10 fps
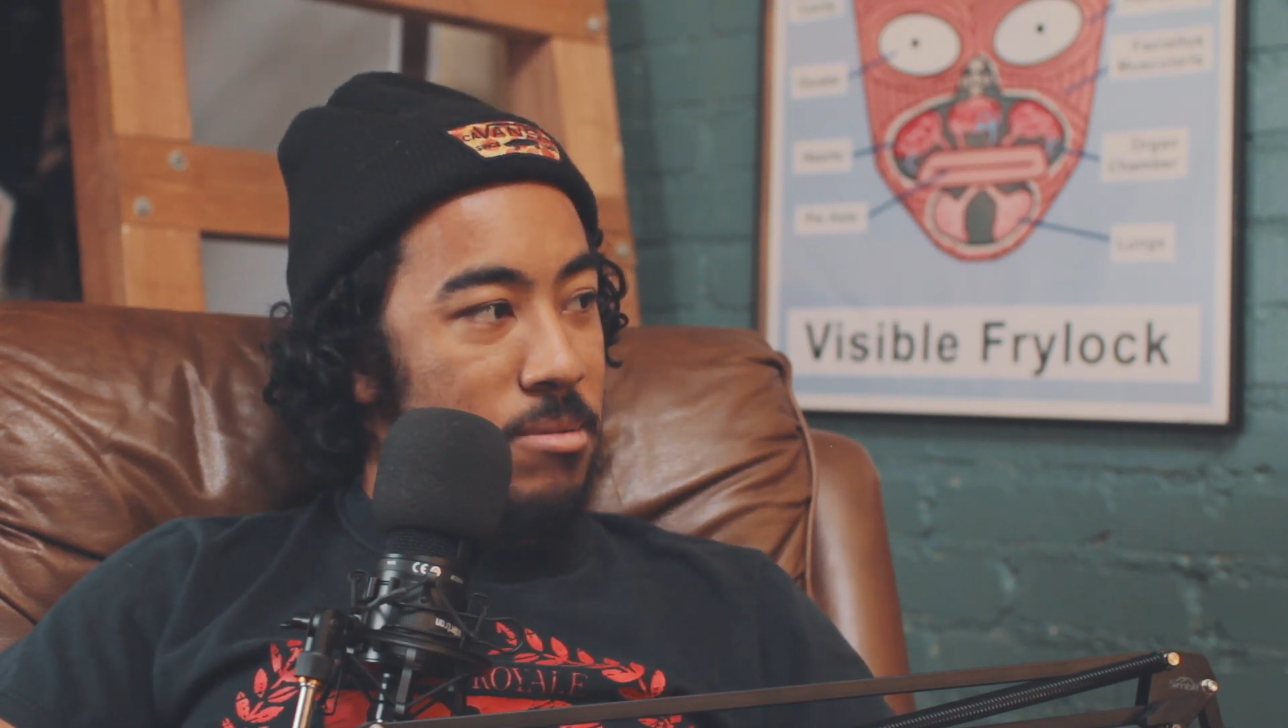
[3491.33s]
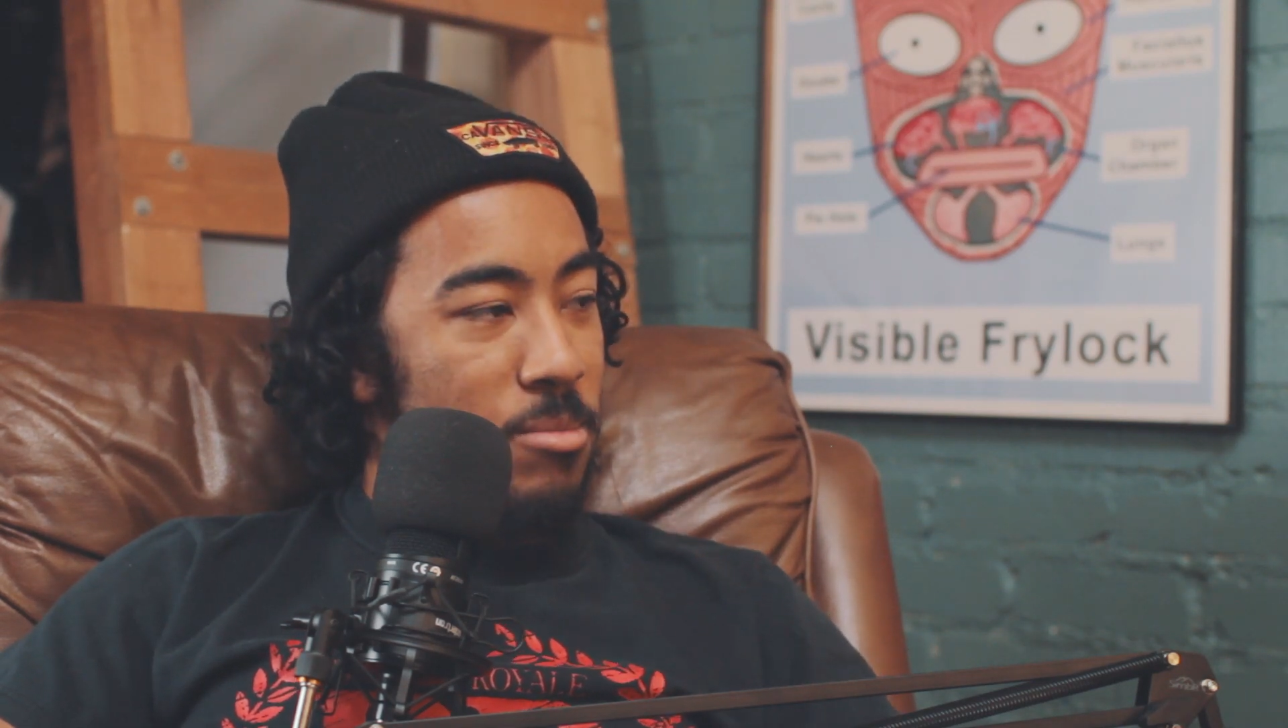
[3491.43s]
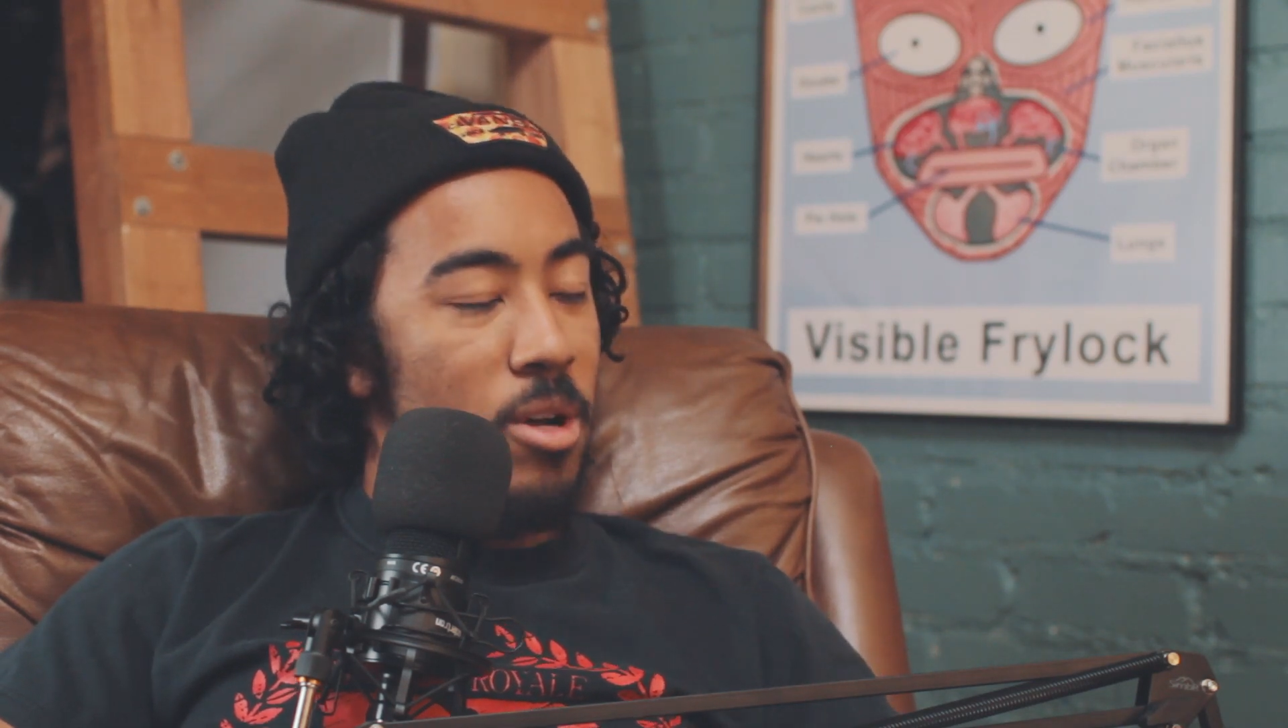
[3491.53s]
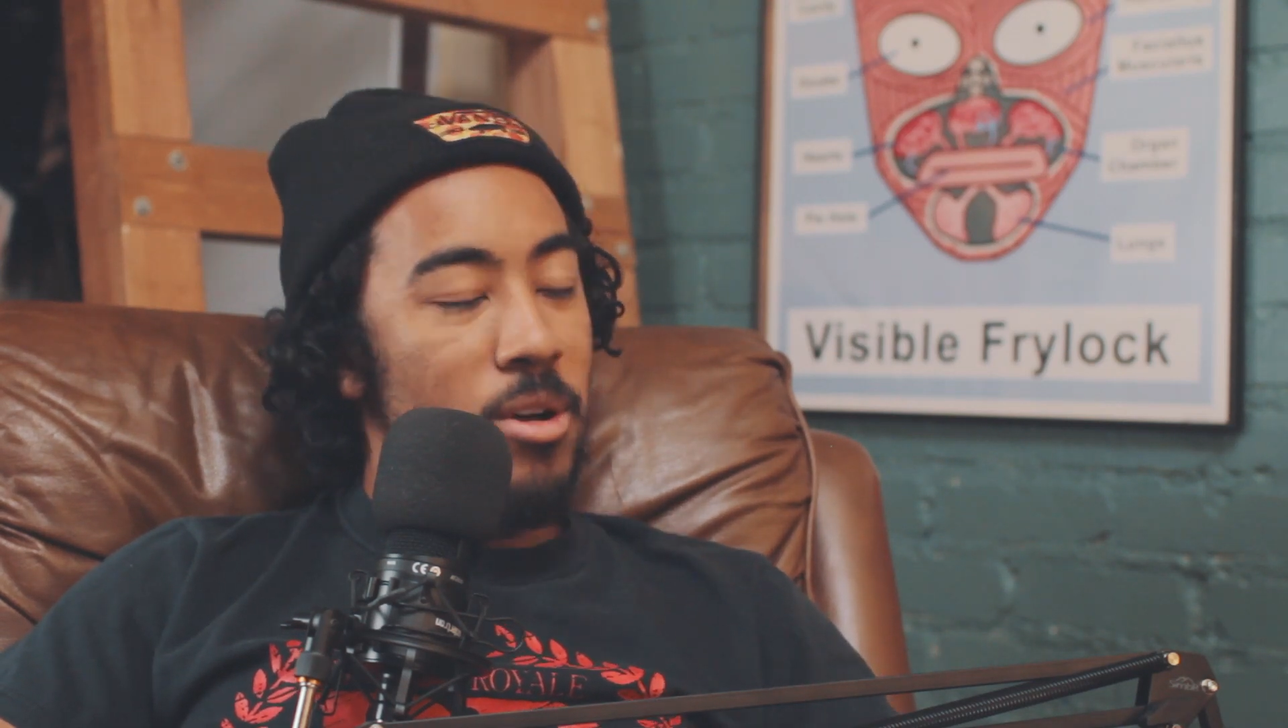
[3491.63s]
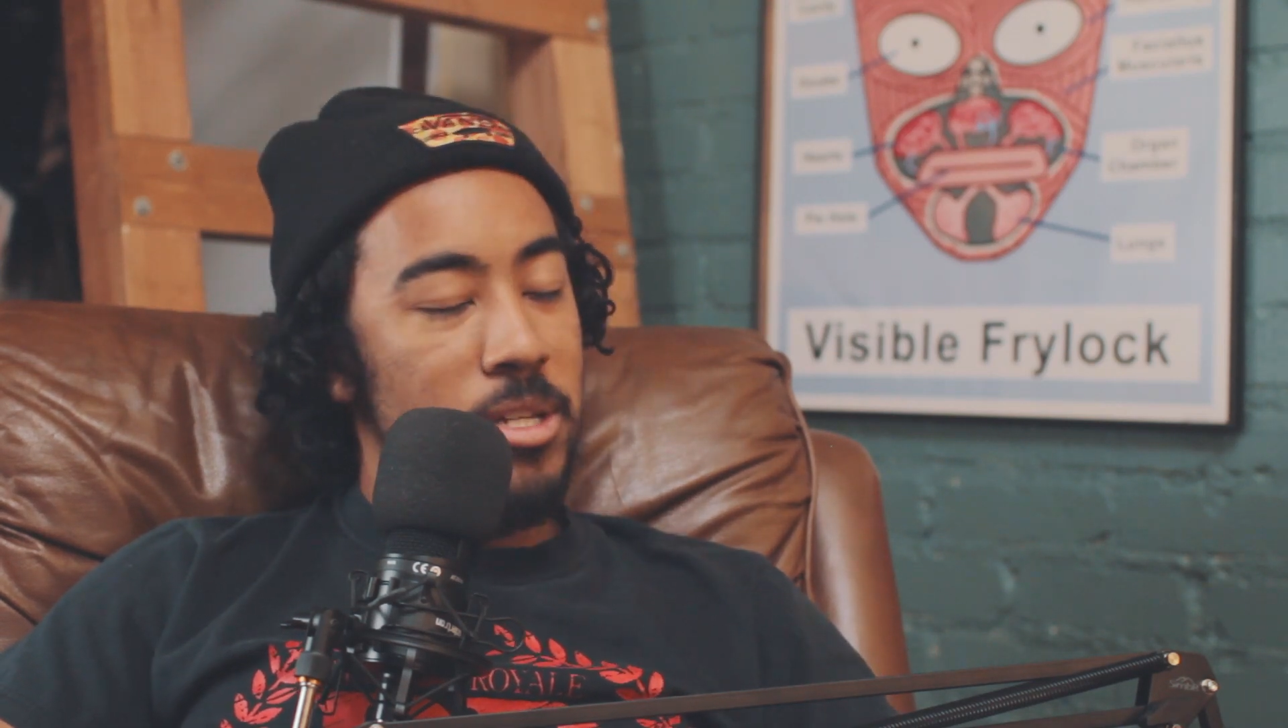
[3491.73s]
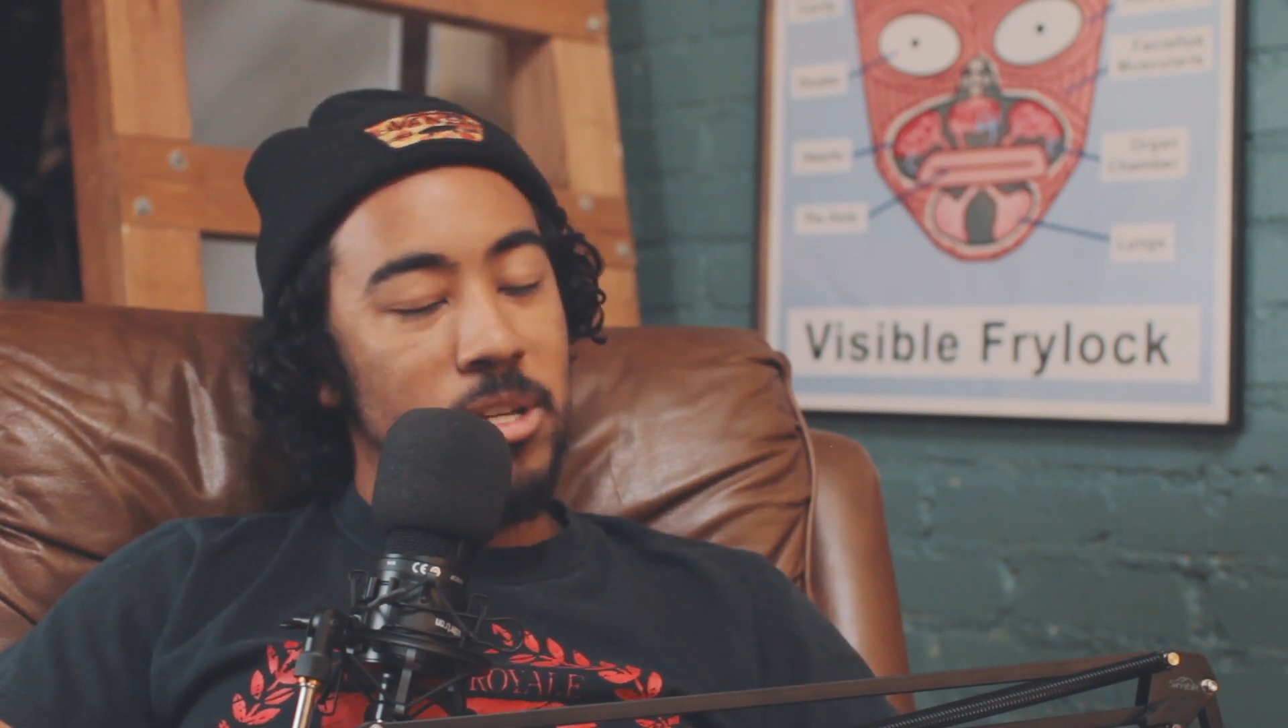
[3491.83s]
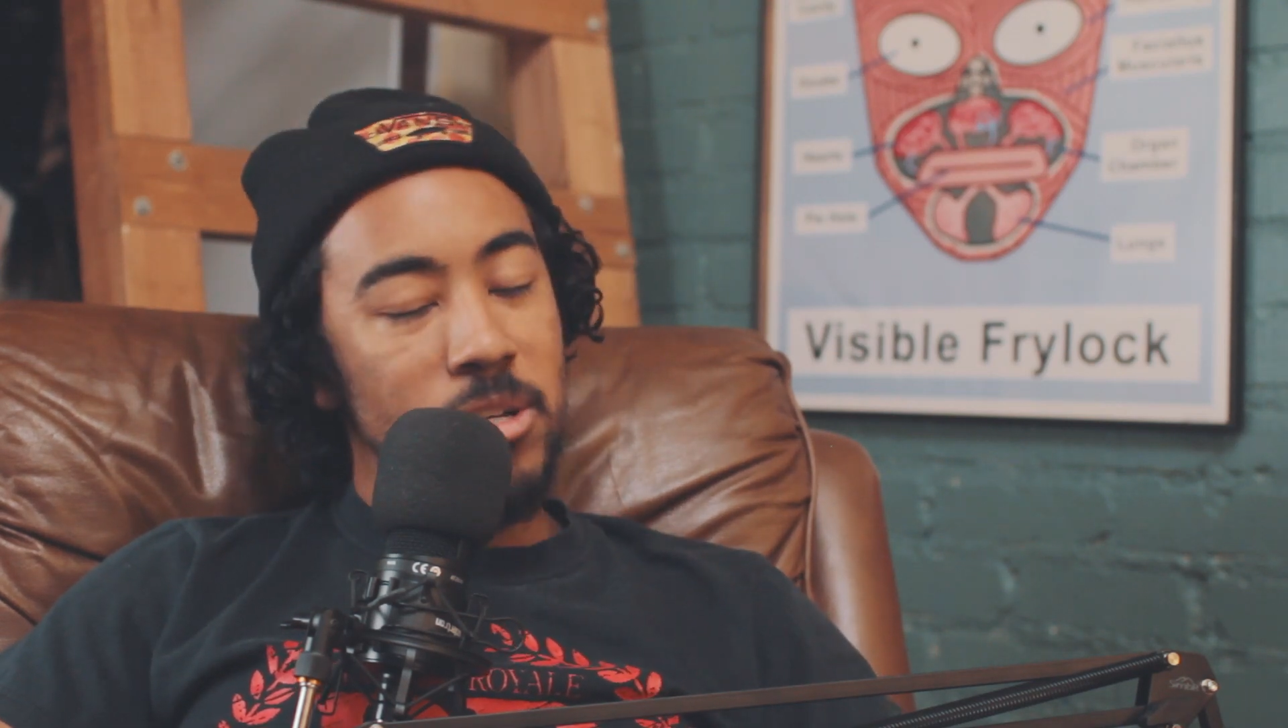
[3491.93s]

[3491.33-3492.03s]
But go ahead, tell